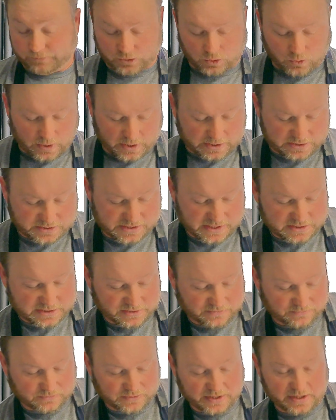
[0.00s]
quite
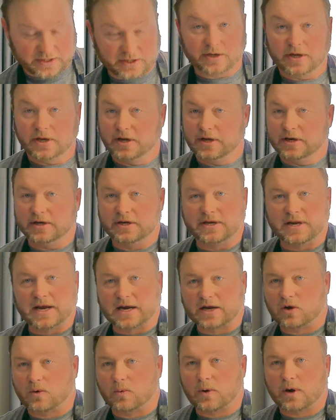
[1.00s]
extensively.
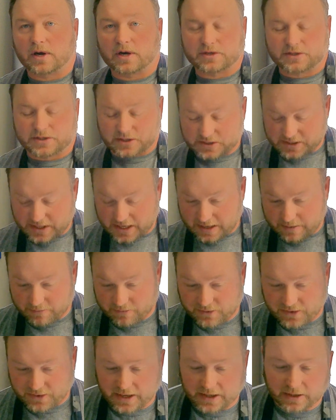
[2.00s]
Deco Art is the same
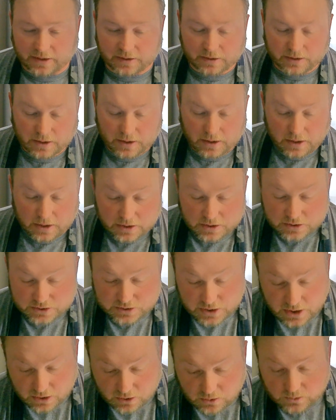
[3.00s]
thing.
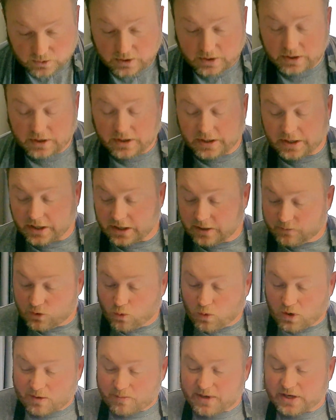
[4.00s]
So you
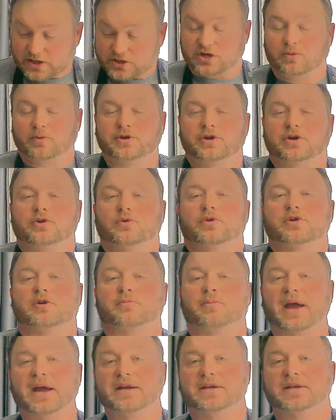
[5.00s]
want to make sure when you're doing your
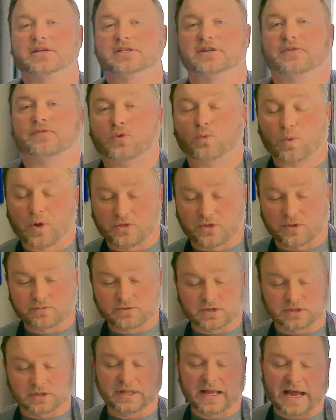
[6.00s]
paintings, if you want them
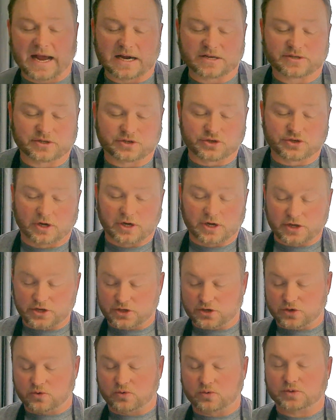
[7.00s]
to last, that you're going to
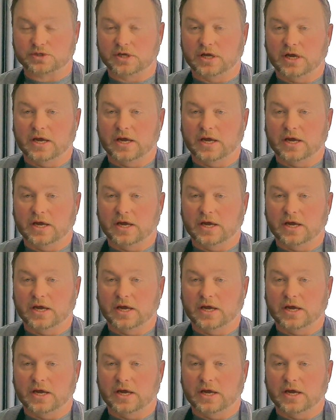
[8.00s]
use